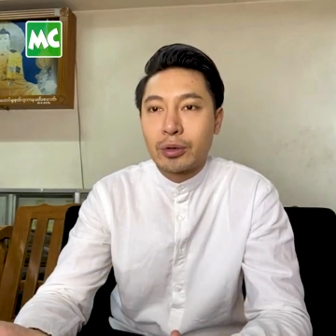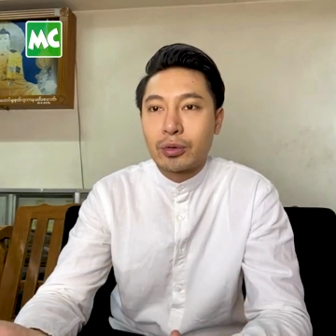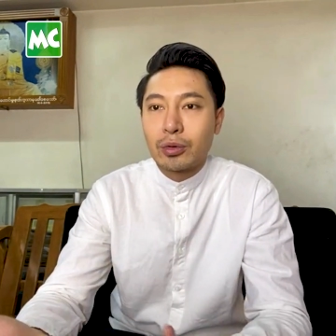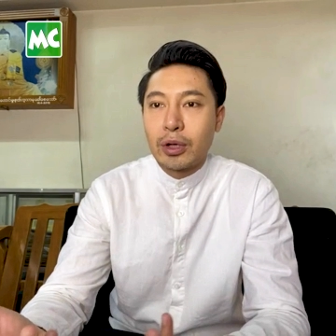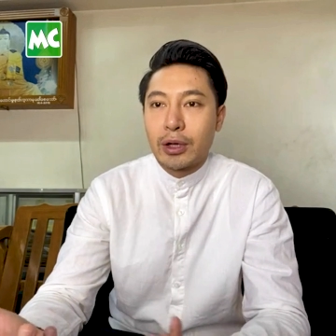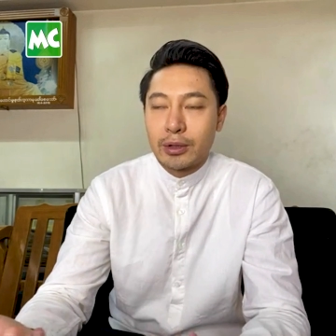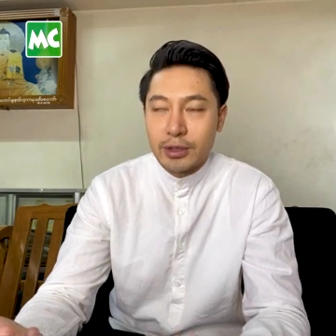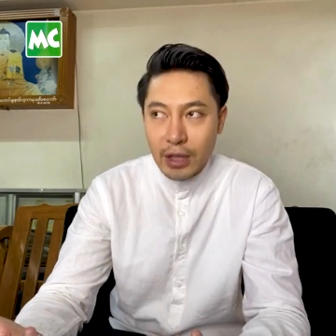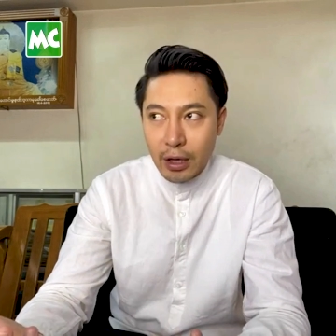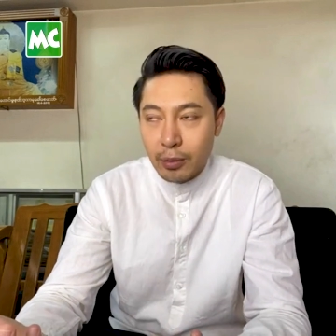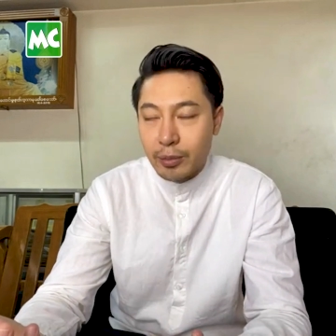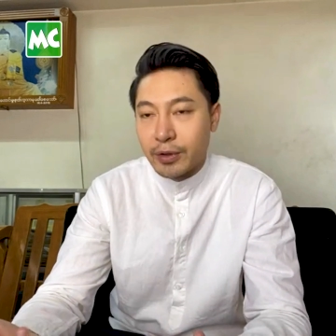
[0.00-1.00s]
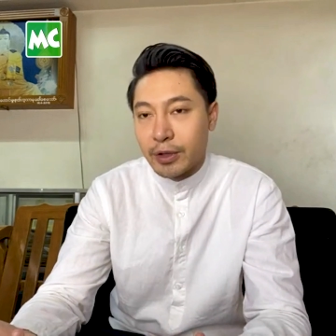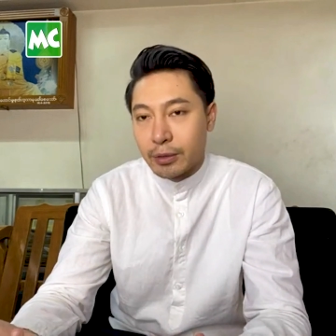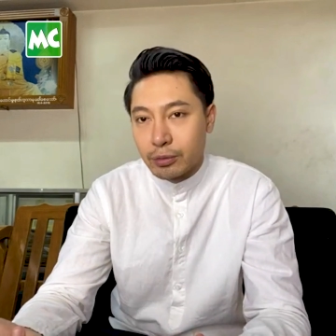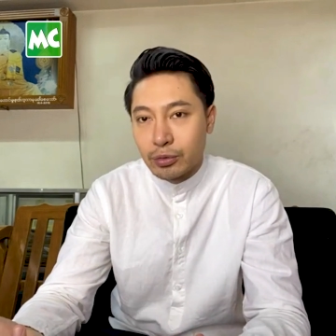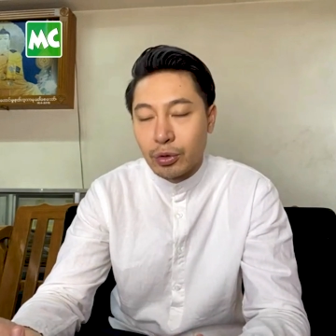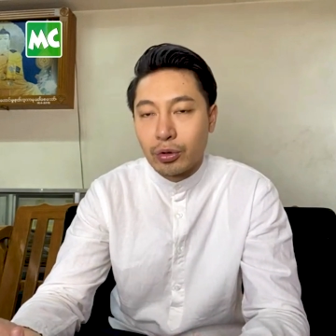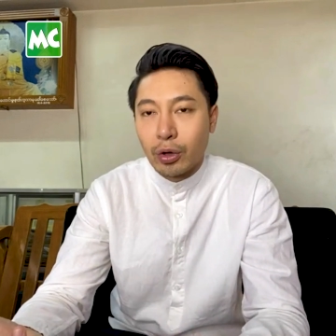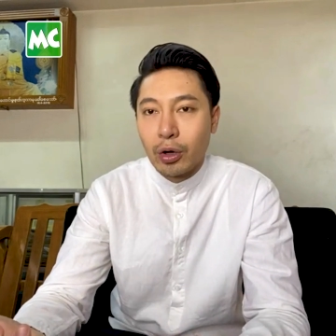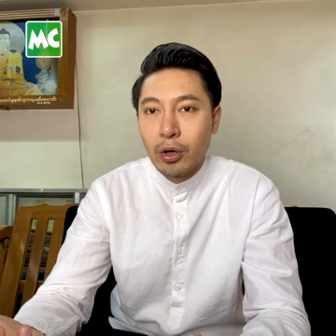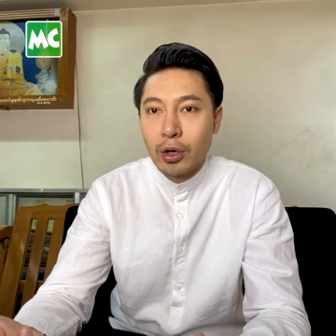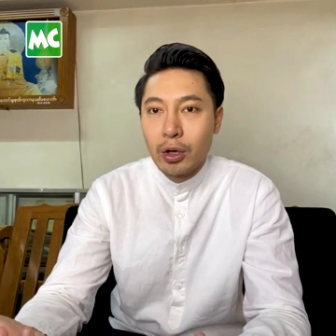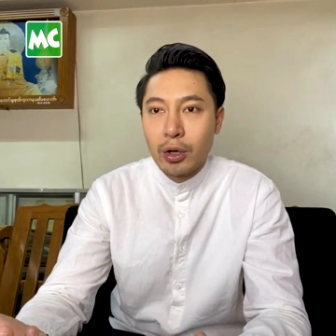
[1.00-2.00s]
Who let this aromative dodo.
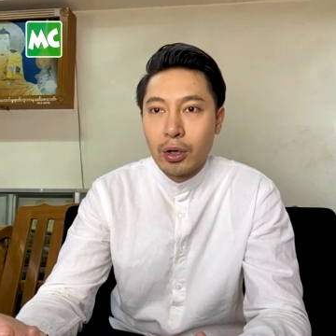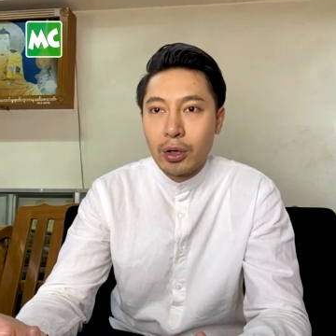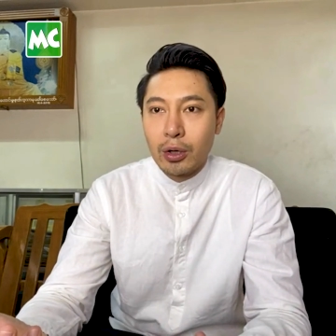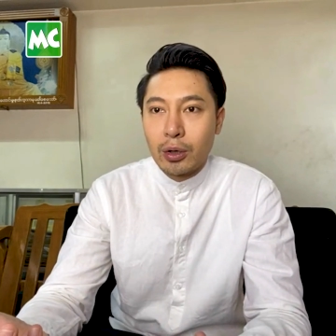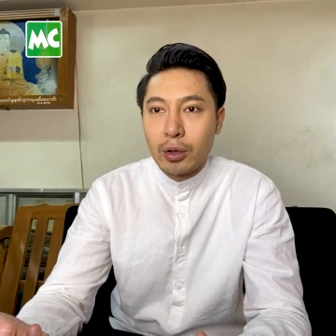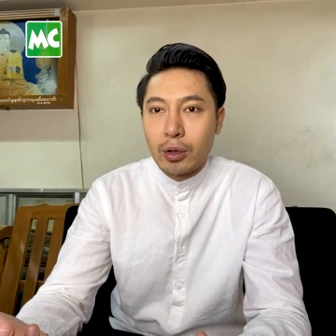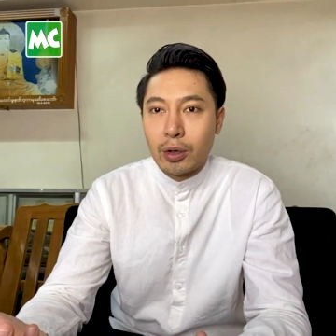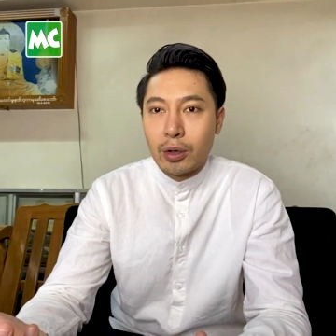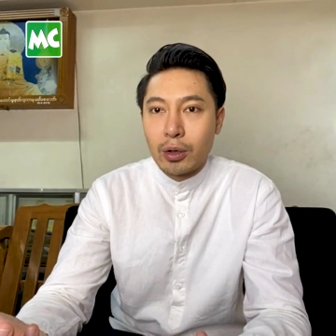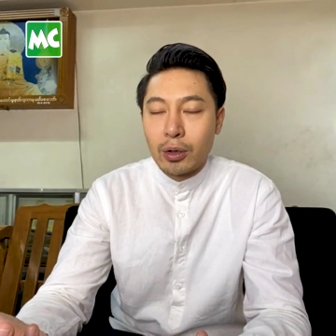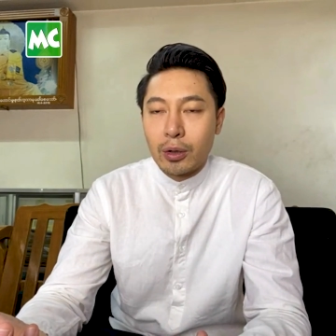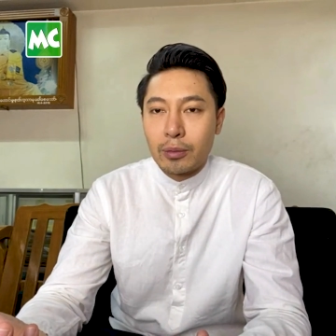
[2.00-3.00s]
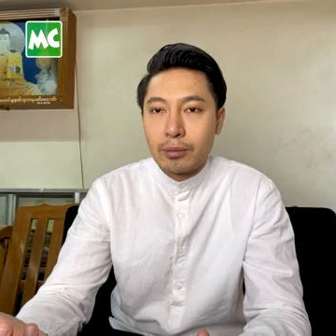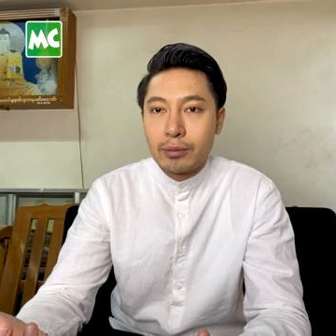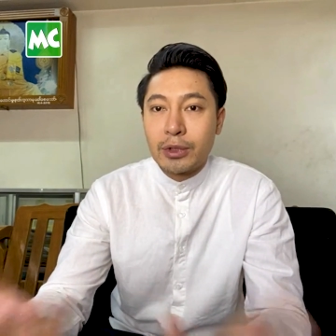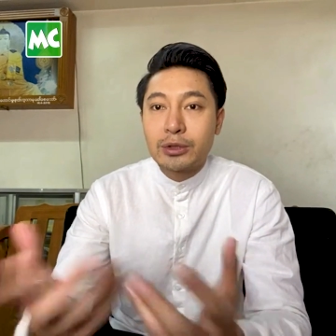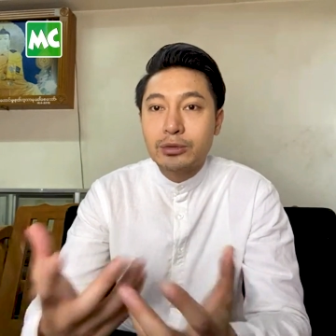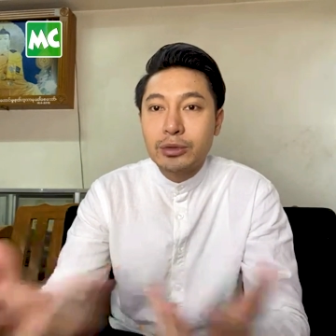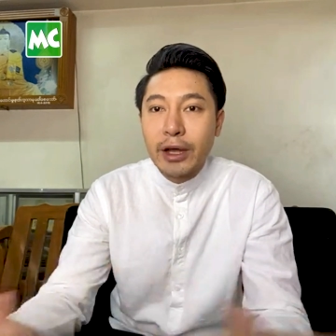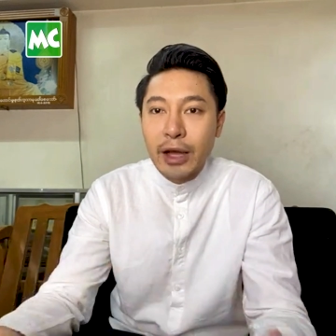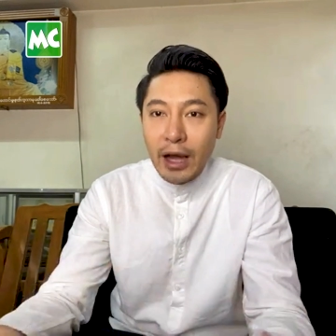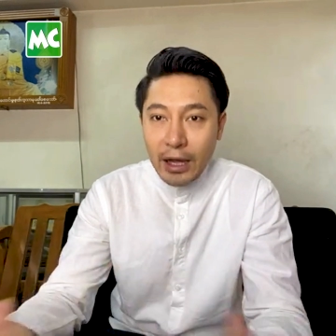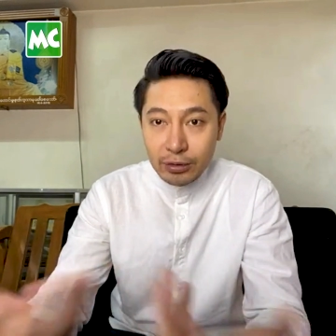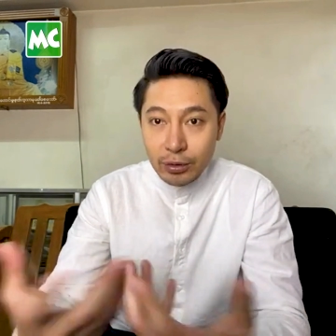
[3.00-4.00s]
Madure
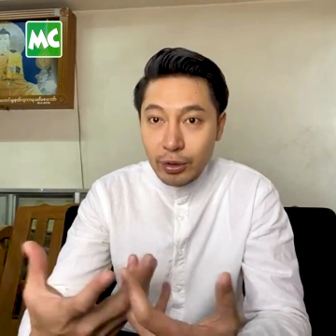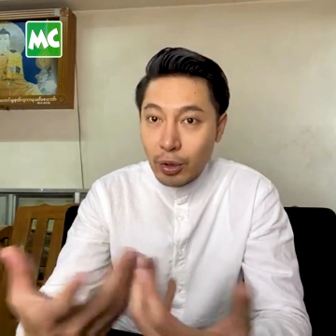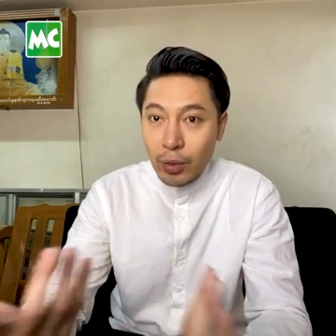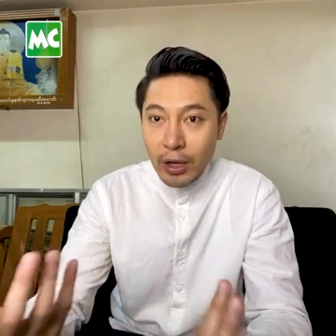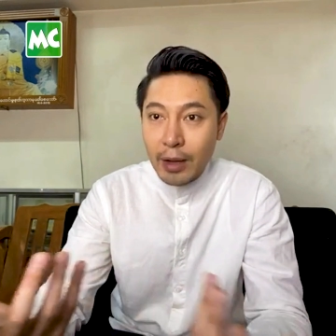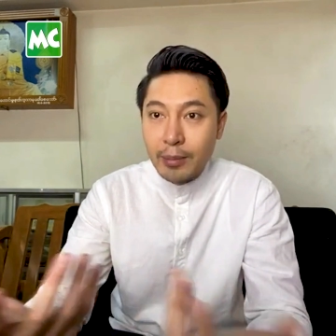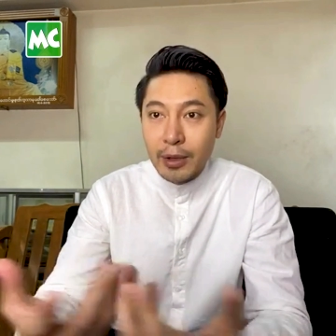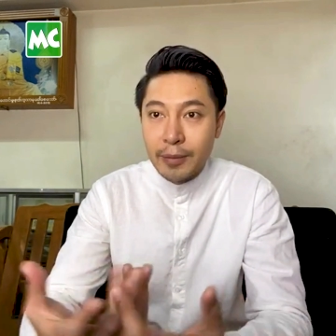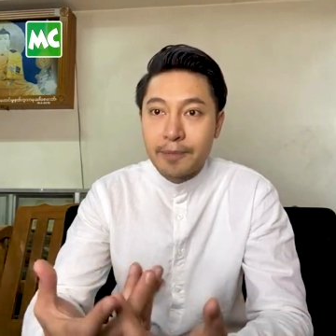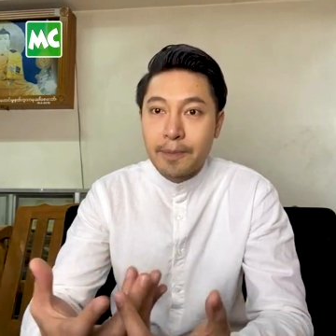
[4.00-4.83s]
has when I when I mean.